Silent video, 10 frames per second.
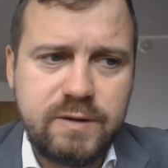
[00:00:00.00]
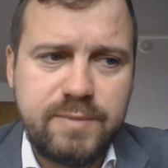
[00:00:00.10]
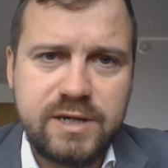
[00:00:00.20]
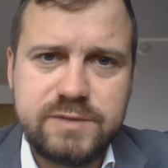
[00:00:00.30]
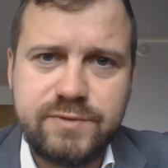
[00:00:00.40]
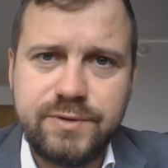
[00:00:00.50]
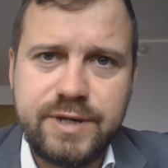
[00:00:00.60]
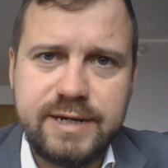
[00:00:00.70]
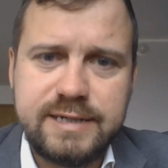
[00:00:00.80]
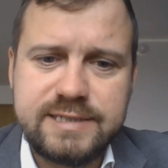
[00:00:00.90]
over the past
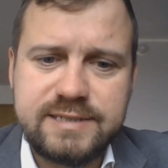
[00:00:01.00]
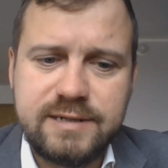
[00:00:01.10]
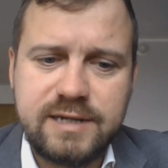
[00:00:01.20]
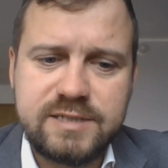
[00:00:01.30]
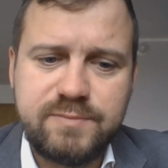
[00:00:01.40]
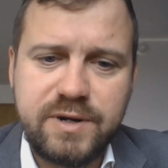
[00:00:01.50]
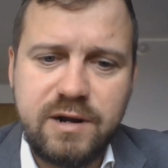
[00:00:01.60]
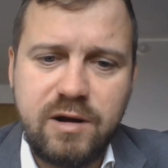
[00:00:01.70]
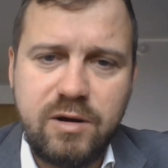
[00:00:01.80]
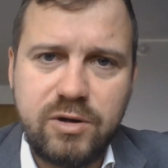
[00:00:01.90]
few years, there's
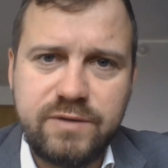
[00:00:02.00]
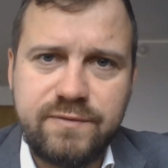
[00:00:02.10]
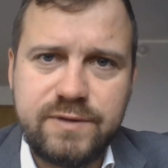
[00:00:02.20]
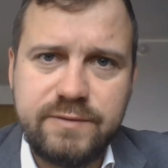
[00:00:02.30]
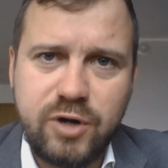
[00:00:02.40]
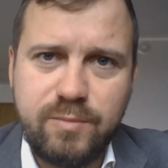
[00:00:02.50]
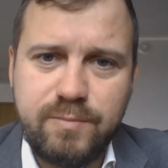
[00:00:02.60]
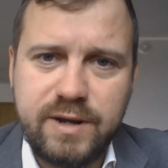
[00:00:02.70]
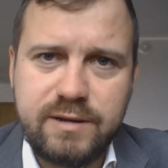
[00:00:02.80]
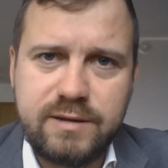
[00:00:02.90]
been a lot of
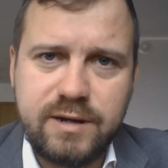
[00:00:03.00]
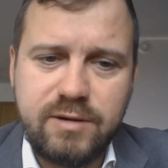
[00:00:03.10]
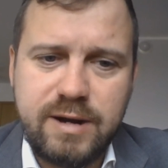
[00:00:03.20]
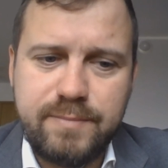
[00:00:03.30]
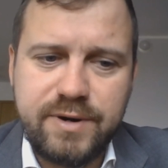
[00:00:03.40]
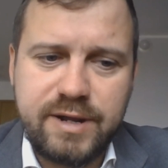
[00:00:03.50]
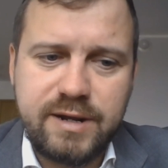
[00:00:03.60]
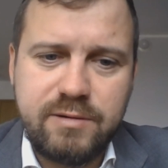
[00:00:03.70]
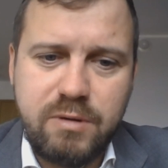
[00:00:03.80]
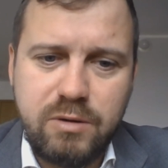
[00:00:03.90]
development, you know,
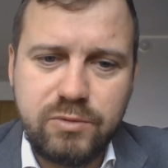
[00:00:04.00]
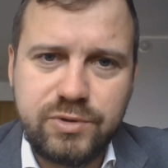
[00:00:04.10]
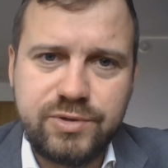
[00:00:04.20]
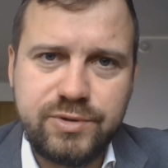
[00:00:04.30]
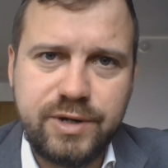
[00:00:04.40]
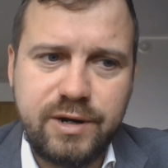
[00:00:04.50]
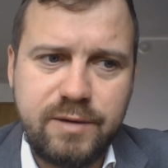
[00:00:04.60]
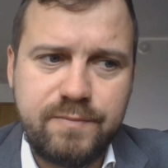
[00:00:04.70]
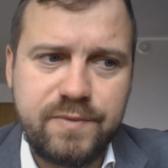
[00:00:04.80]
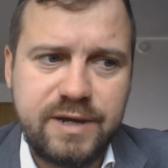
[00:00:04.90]
happening around
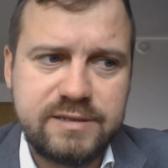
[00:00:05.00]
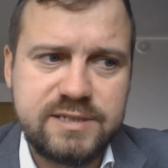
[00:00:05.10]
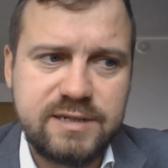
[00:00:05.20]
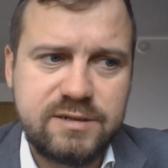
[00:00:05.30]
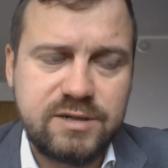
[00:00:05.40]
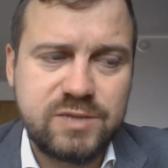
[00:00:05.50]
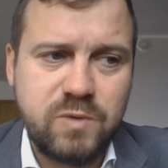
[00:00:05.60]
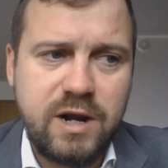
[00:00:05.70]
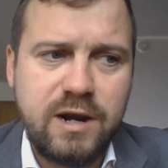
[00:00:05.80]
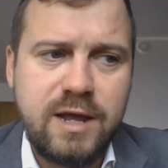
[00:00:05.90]
that center
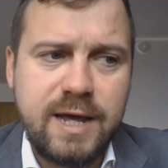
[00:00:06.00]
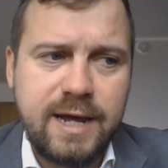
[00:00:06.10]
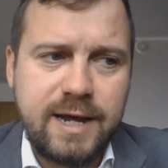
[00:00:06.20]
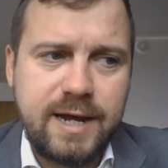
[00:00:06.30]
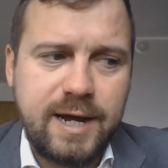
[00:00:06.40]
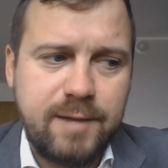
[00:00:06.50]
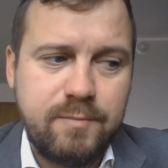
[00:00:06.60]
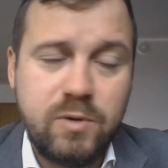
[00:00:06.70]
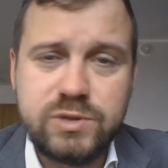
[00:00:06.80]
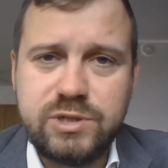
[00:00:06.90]
as well,
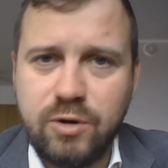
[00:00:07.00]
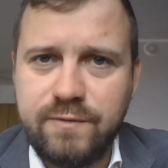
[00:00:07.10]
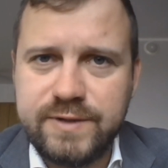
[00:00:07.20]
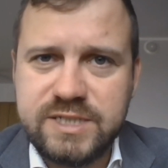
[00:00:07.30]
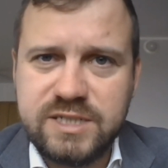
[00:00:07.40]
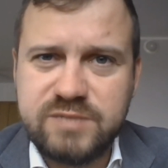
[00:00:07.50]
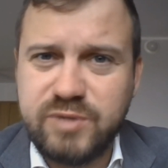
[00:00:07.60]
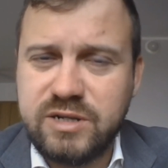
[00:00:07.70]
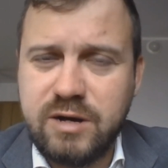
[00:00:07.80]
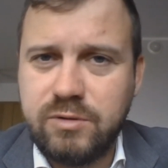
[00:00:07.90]
mostly
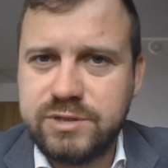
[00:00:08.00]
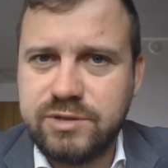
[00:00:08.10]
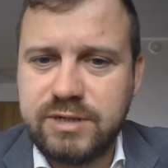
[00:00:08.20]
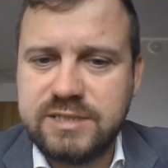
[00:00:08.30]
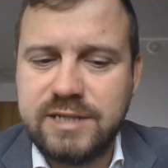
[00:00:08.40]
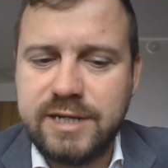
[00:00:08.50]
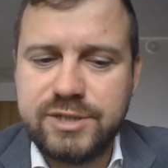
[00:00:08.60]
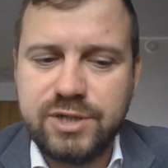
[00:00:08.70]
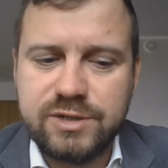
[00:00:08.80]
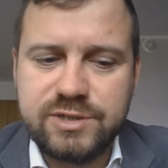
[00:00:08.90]
offices, but now also
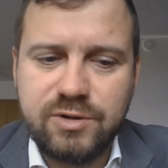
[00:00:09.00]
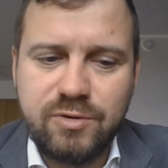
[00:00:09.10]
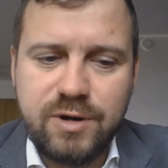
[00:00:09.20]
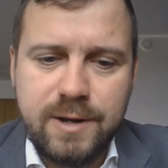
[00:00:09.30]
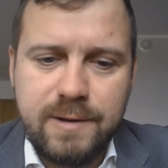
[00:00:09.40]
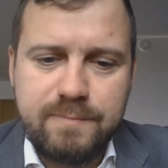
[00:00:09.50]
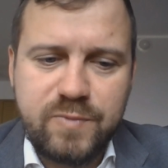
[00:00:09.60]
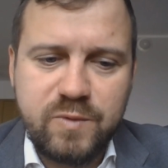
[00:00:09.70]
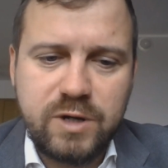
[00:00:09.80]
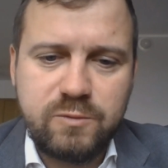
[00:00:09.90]
residential. So
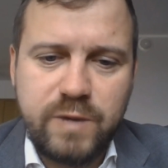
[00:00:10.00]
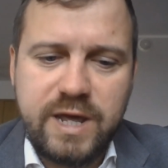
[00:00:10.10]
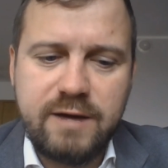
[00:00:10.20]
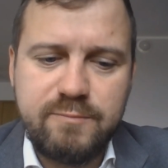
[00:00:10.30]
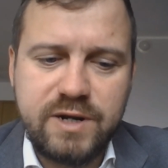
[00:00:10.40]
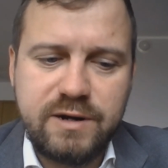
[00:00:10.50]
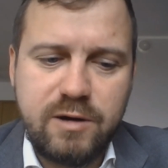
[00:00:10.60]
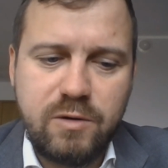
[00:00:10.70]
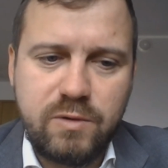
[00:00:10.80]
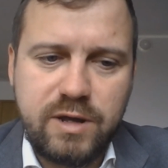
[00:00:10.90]
what we have
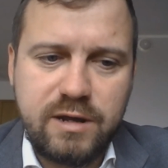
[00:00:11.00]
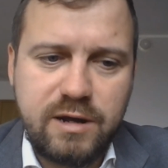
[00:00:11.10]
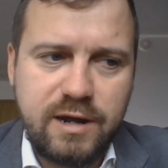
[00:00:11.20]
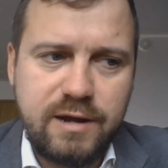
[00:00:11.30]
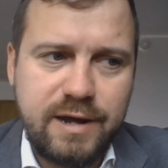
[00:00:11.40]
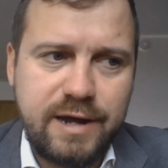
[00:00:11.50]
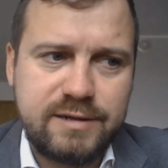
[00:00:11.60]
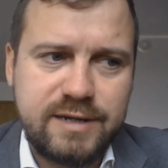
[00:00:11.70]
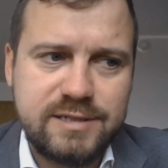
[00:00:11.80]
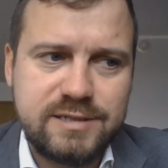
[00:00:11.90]
been now looking
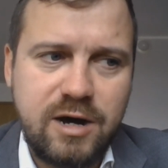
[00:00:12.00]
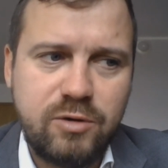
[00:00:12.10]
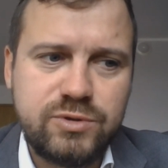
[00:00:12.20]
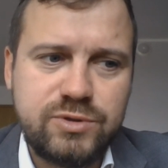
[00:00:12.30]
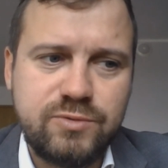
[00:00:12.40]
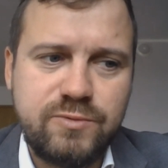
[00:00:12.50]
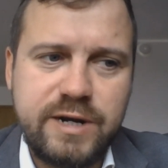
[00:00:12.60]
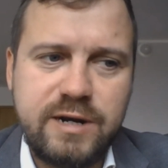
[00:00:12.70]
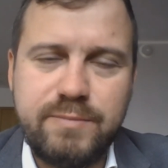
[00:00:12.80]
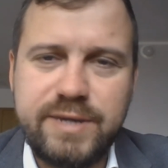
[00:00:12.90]
at is how to
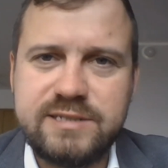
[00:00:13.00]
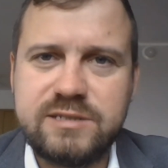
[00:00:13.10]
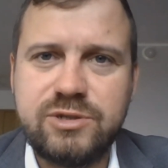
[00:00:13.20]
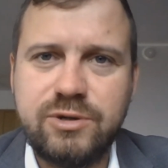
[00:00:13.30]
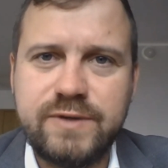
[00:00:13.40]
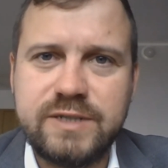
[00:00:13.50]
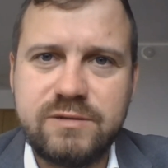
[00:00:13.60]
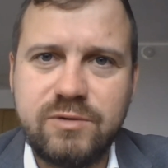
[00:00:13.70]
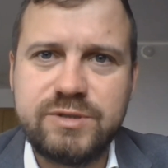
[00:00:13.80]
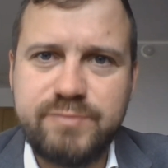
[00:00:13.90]
really best
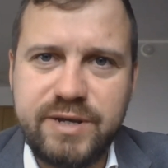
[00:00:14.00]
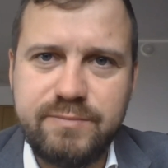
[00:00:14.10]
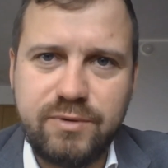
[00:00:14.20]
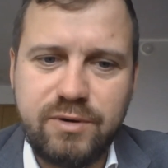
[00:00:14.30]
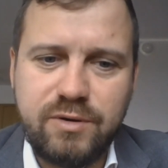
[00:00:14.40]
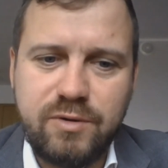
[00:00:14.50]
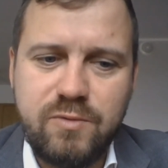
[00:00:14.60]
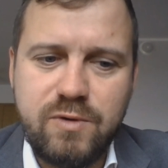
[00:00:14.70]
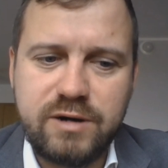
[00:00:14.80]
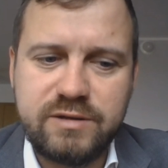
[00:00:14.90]
service those people
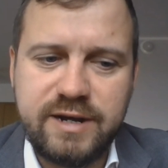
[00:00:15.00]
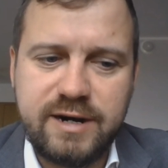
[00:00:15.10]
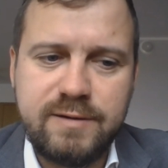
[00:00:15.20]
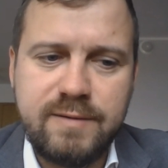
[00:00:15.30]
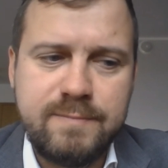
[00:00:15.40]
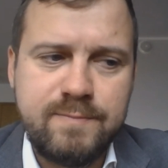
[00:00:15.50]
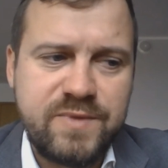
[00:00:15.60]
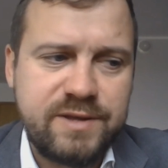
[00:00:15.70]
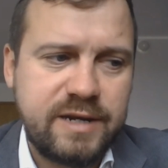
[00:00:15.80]
who are there.